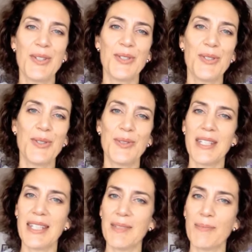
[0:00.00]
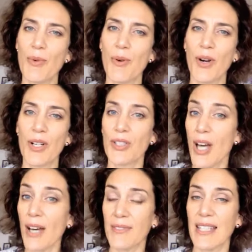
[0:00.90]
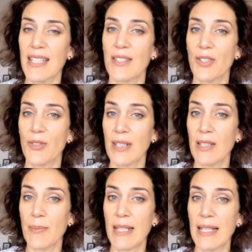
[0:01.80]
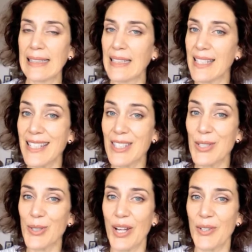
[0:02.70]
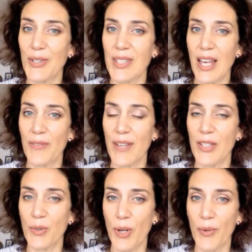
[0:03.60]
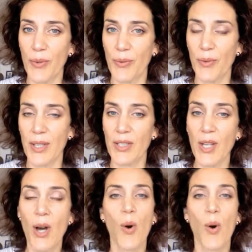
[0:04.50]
Do you need more softness? Do you need to be a little easier on yourself as you go through this?